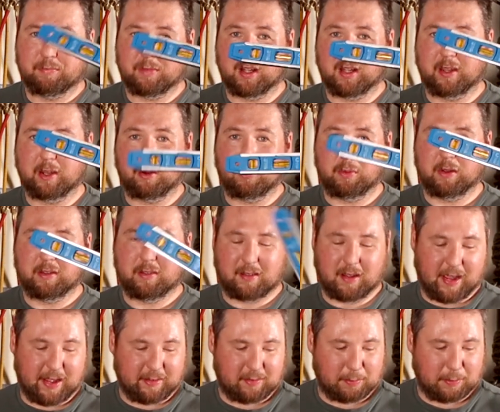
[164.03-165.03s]
The little
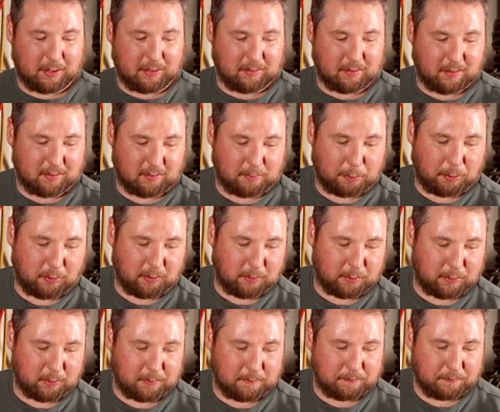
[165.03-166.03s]
one's nice because it's
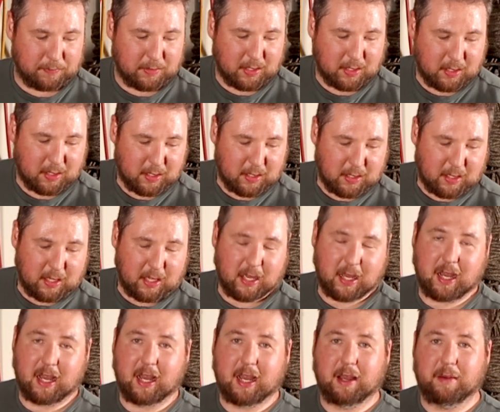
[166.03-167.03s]
portable.
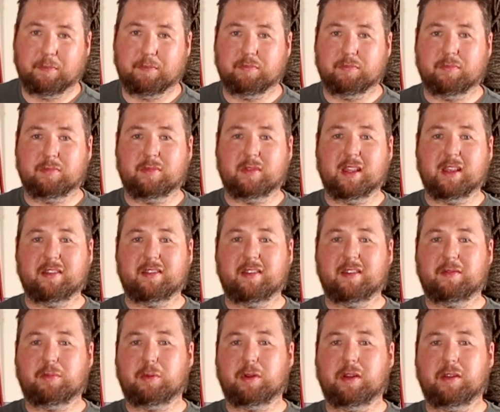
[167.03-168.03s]
Uh, this
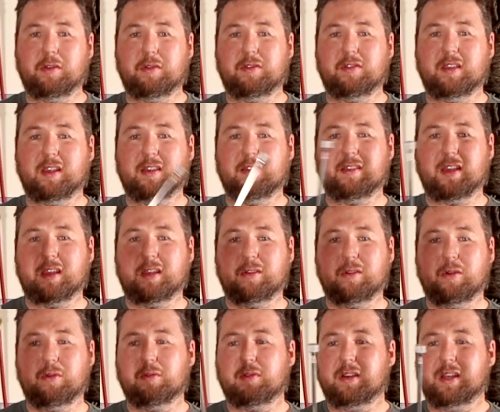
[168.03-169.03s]
is one of those things that
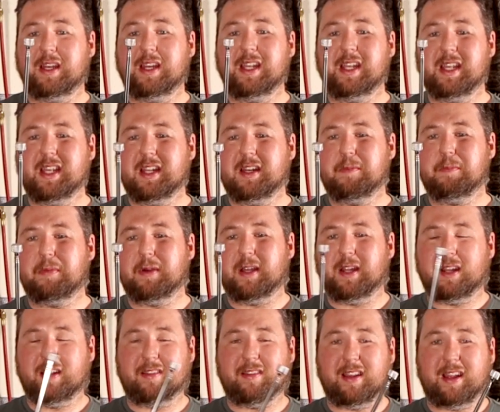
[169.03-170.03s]
you don't need,
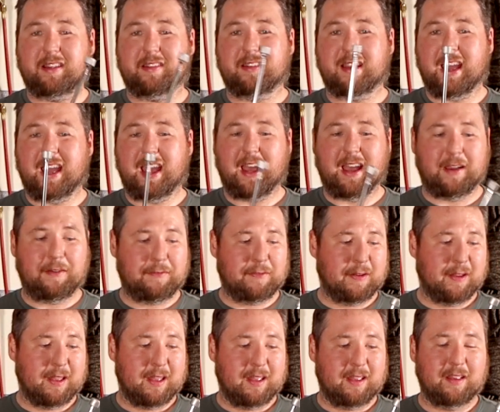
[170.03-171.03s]
but it's nice to
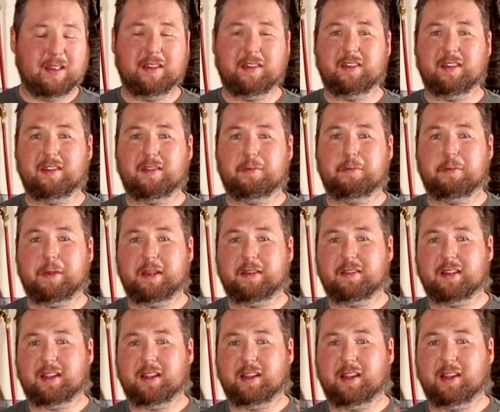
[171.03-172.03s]
have. This is
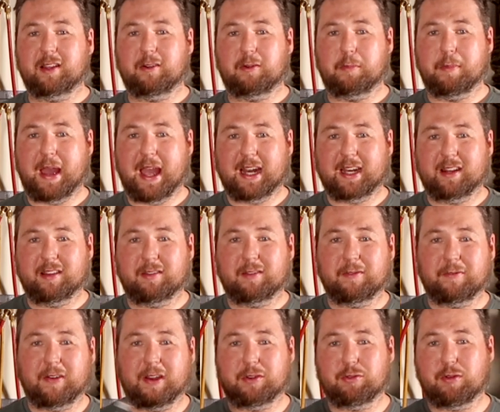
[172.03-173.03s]
basically a little magnet,
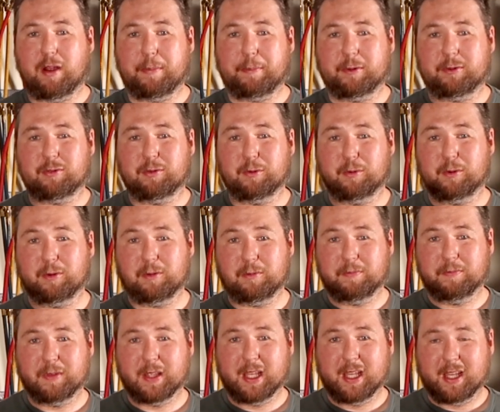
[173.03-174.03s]
so if I drop a
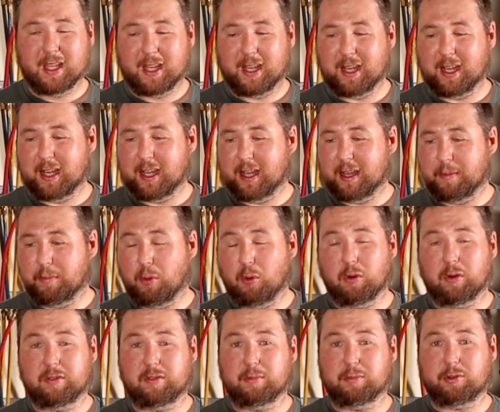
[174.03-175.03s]
tool um,
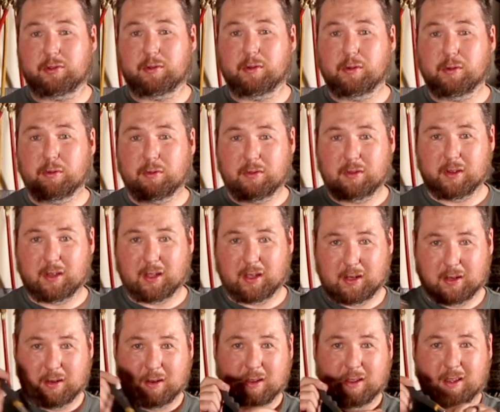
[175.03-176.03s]
or some screws, you
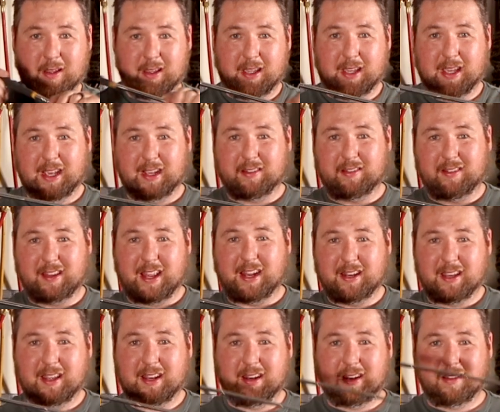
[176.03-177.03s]
can
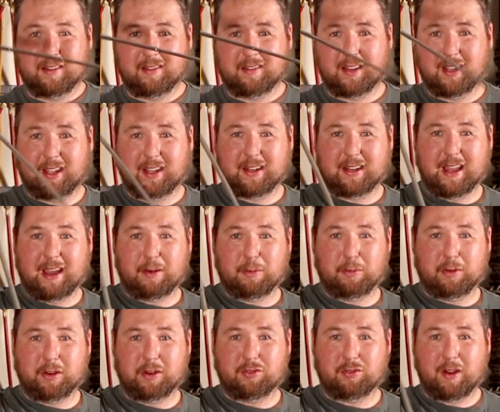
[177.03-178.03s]
extend it, stick it
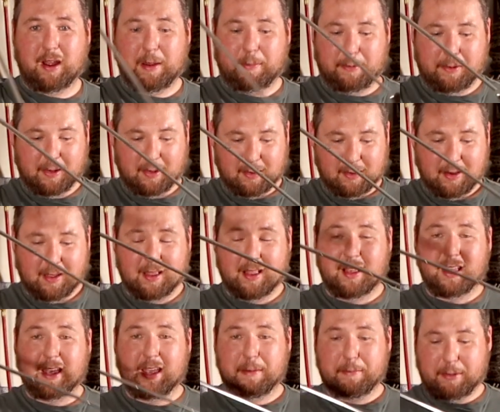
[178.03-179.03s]
down where you drop it,
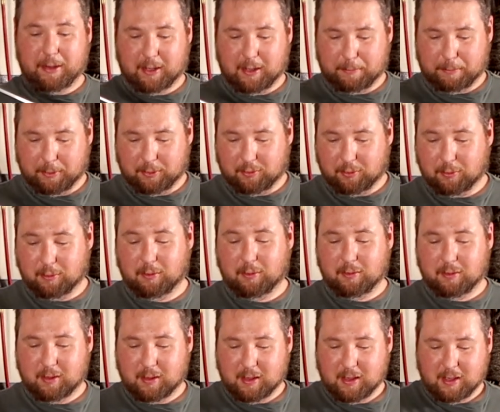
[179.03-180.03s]
and pick up your
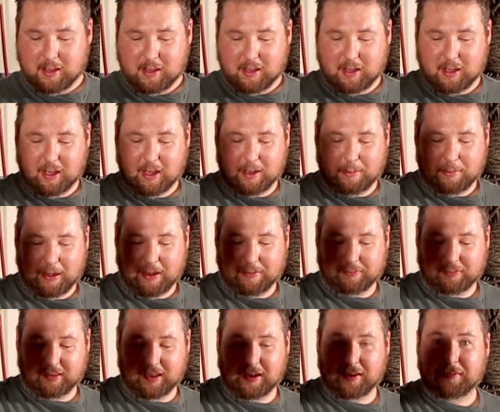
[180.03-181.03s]
tool. Um,
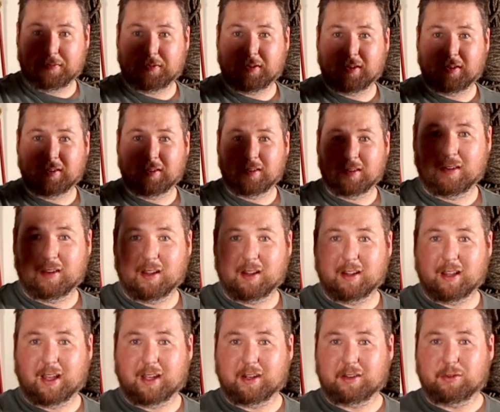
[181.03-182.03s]
I've saved
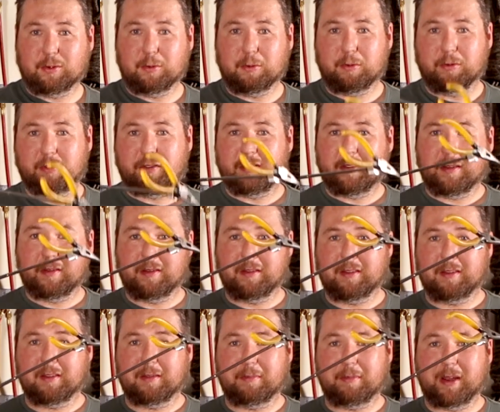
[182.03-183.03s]
a lot of tools
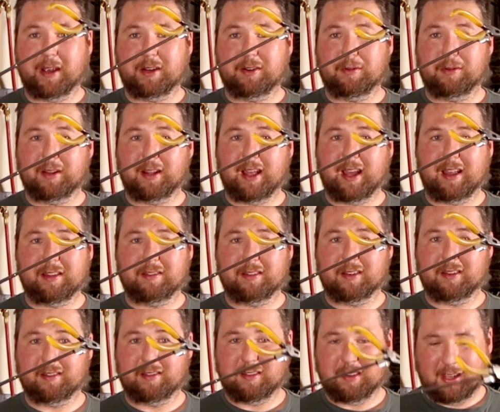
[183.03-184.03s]
by doing that, as
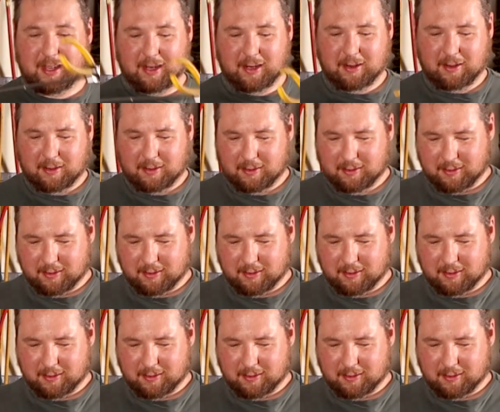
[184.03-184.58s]
you can see here.